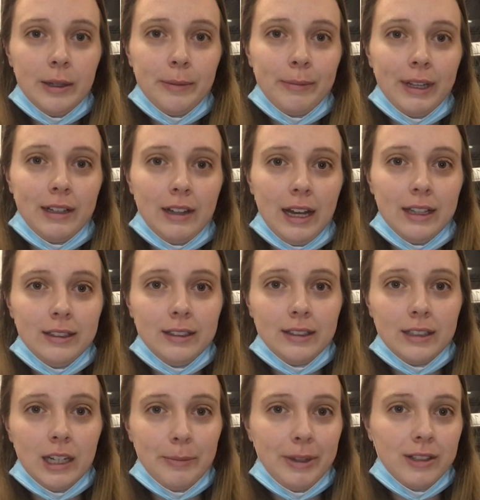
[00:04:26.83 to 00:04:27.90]
My class is
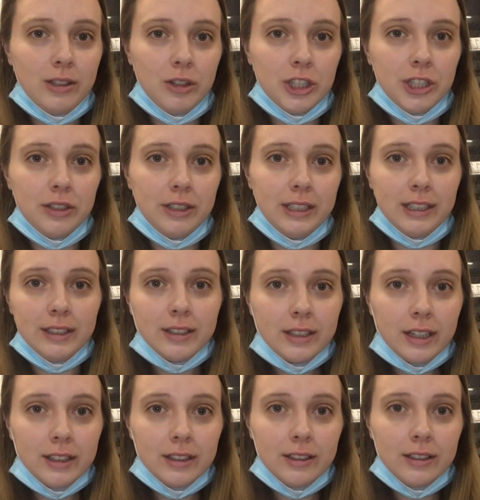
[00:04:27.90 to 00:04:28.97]
going to be socially
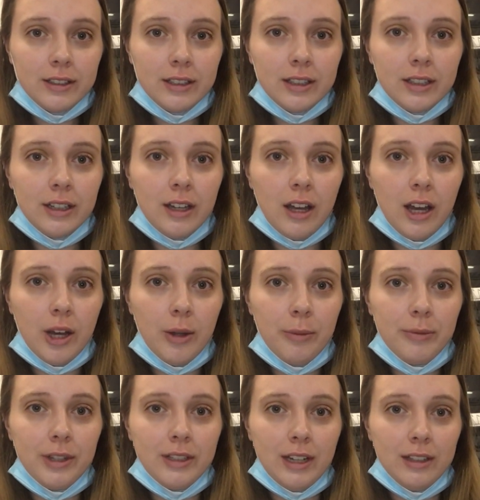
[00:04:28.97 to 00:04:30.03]
distanced.
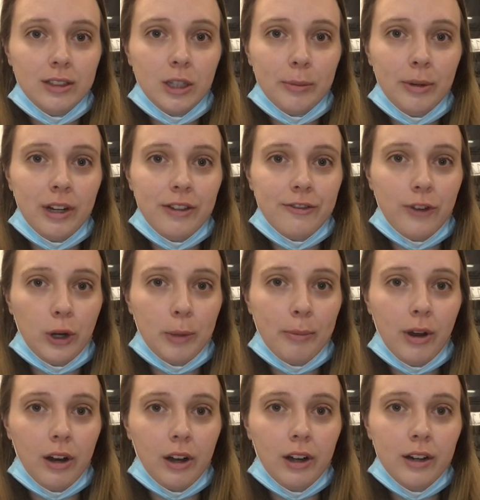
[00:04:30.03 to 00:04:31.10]
The desks are pretty far
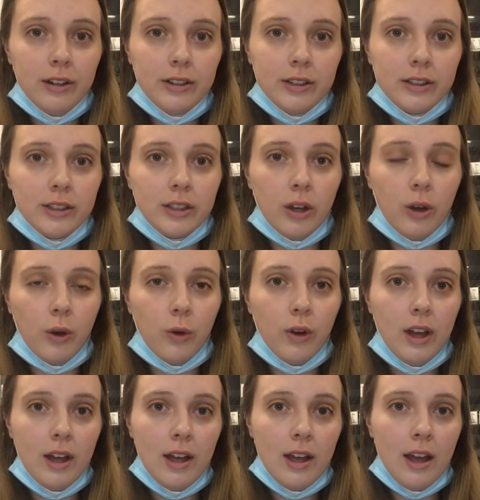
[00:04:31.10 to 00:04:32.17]
apart. So
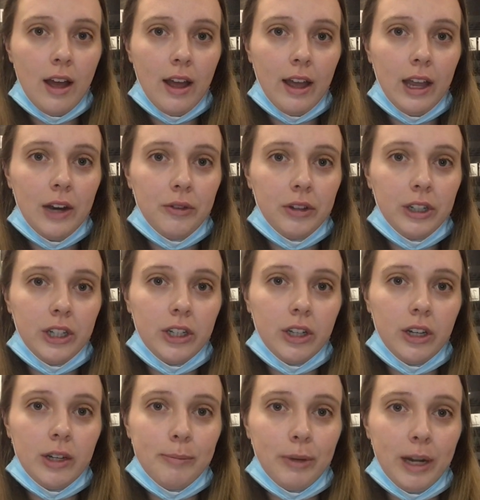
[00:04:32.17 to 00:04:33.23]
a really
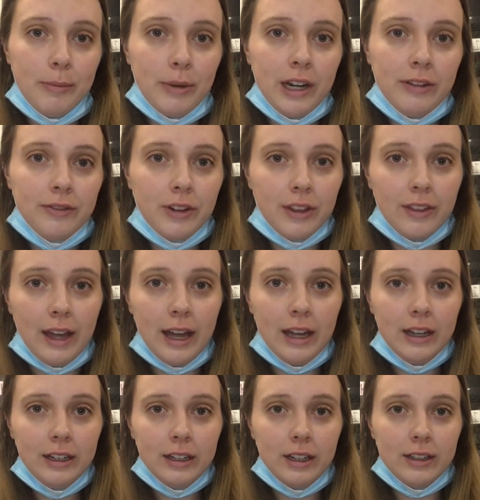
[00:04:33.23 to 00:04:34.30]
good brain break for
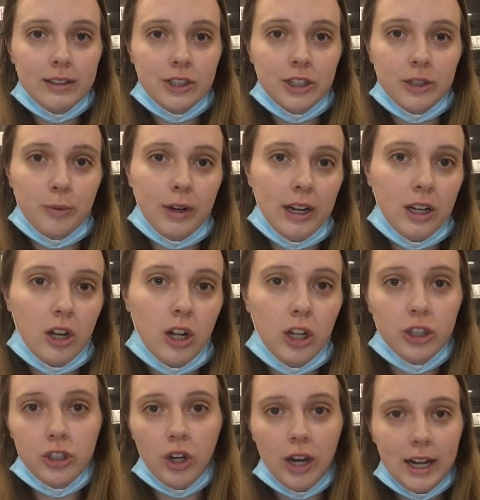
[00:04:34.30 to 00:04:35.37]
that is just what I
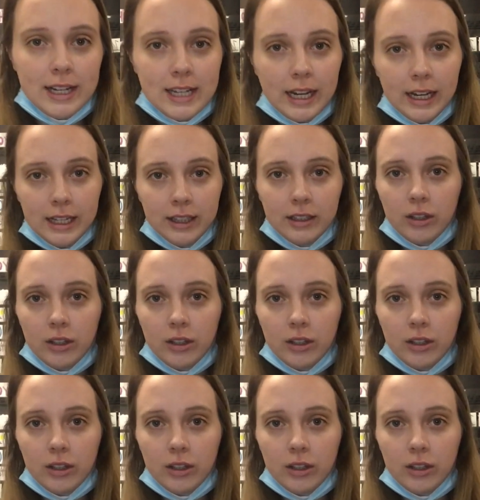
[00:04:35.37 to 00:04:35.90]
call tocate.